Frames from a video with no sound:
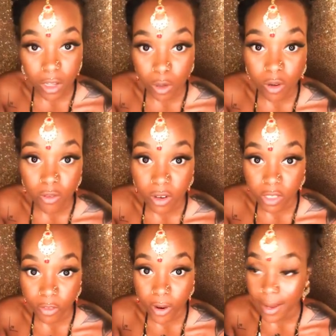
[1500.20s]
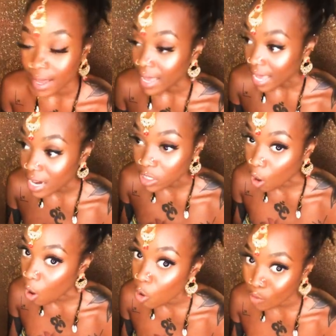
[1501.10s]
the universe for it. It is
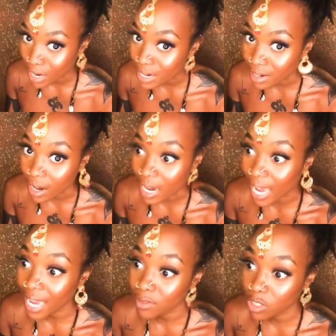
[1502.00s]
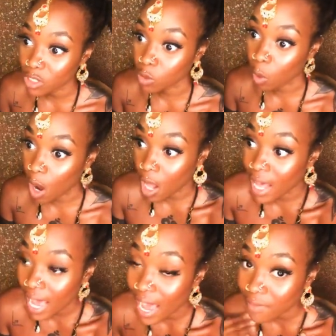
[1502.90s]
already done. All I
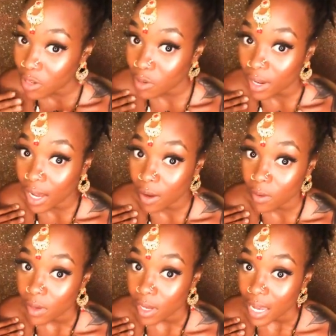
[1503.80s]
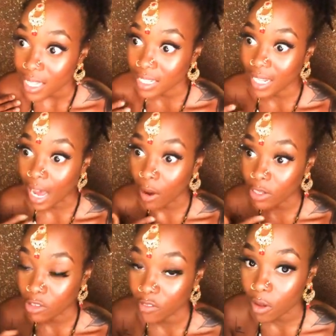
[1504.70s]
have to do now is allow it
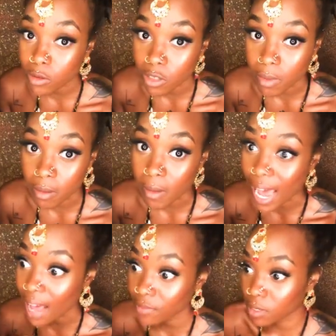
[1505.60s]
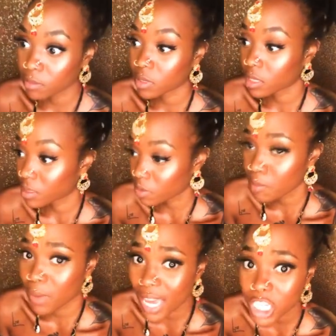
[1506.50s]
to flow to me. Have some
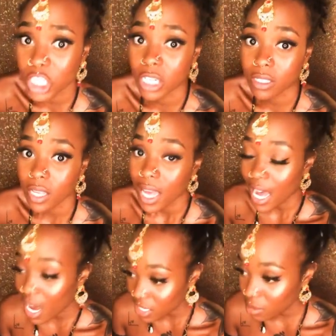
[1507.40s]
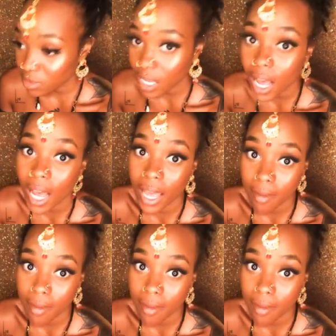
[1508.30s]
patience, have some time,